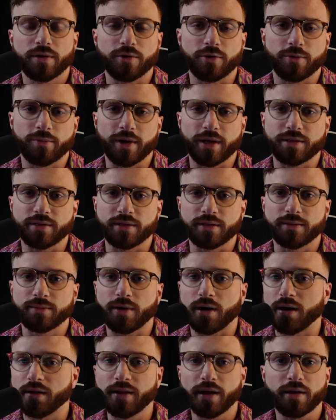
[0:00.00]
or my team.
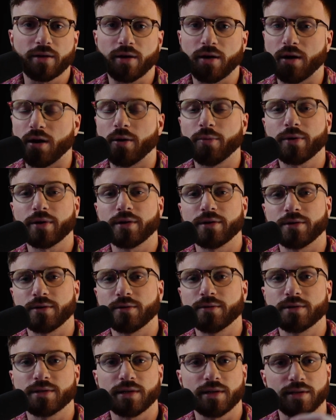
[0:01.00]
On that call, all we're going to
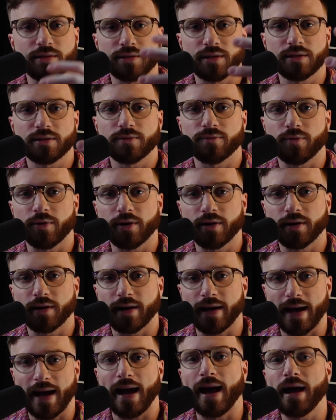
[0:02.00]
do is get a sense of where you're
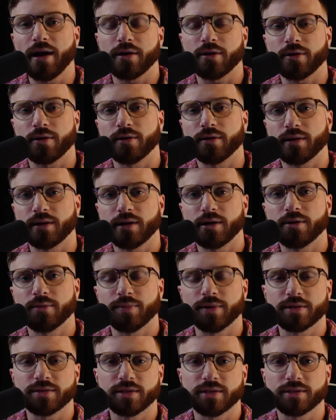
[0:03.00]
at currently in your
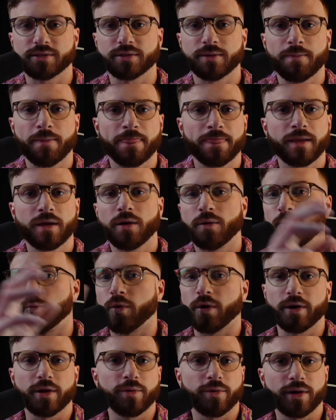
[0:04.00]
business,
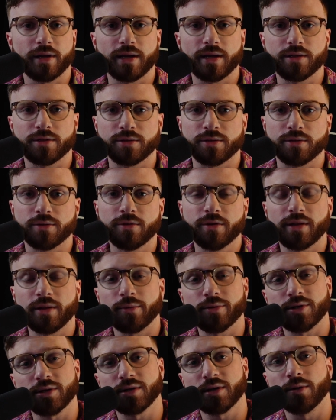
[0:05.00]
where you want to get to, and then
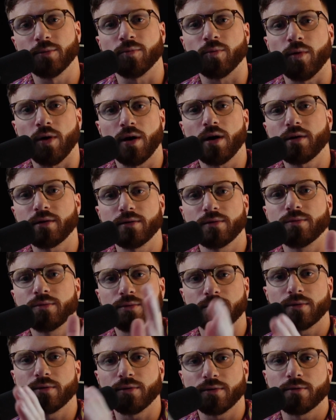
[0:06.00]
we're just going to walk you
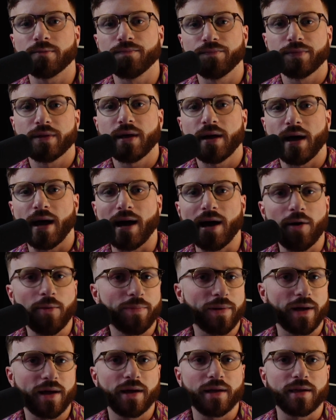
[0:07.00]
through how
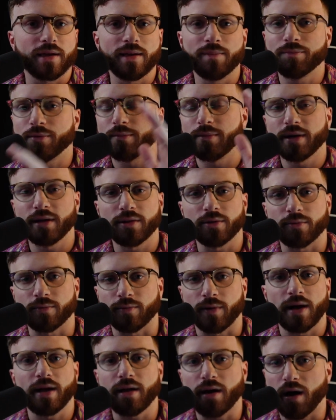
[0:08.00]
by implementing the
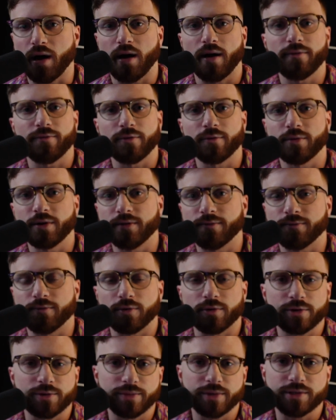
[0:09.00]
right offer
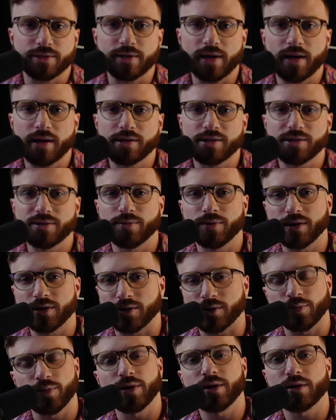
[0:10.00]
reinforcement strategies, we can
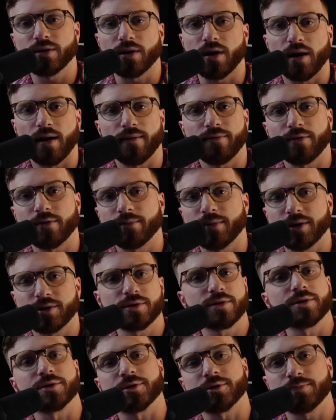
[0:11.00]
tweak your offer to make
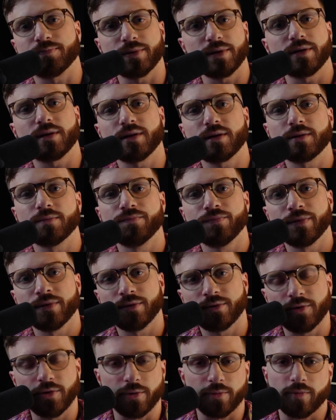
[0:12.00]
sure you're speaking
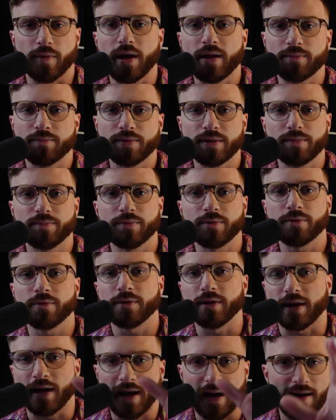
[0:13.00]
to the right people
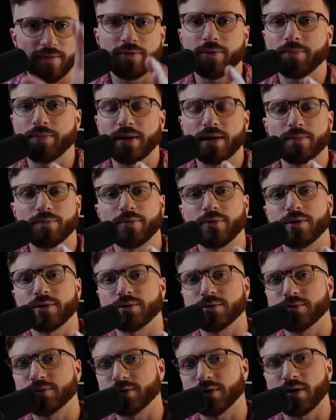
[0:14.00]
that have the pain
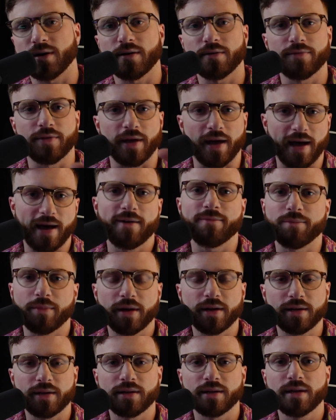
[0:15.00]
points you solve, that have
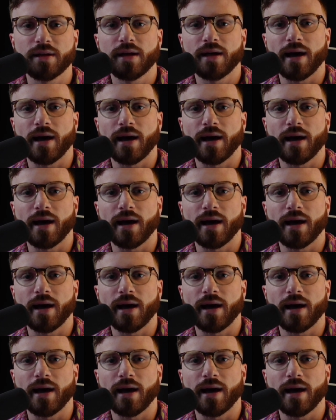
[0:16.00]
money.